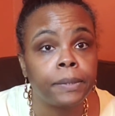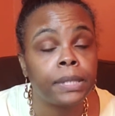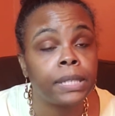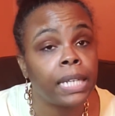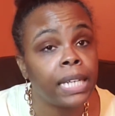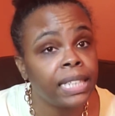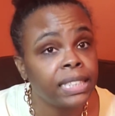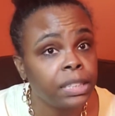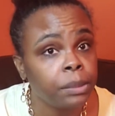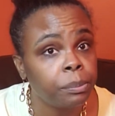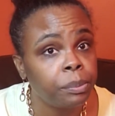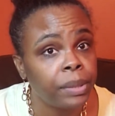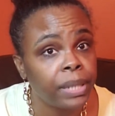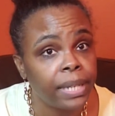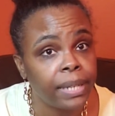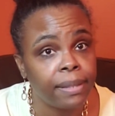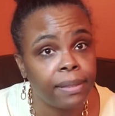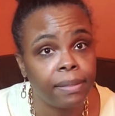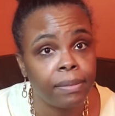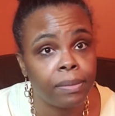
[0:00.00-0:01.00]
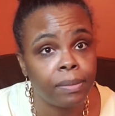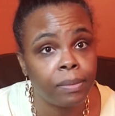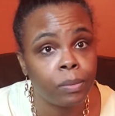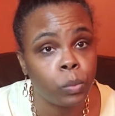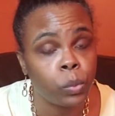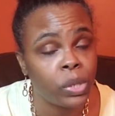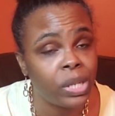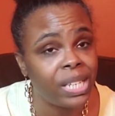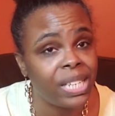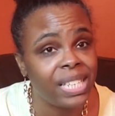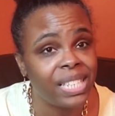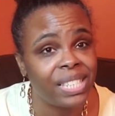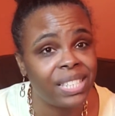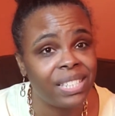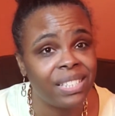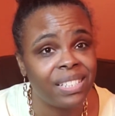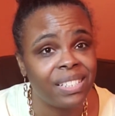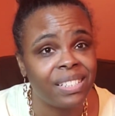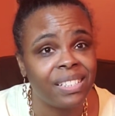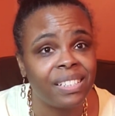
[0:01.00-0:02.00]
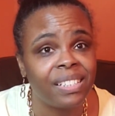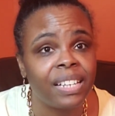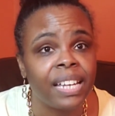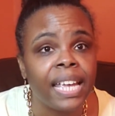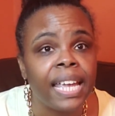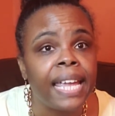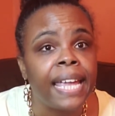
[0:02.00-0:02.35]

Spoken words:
contemplate what he's done,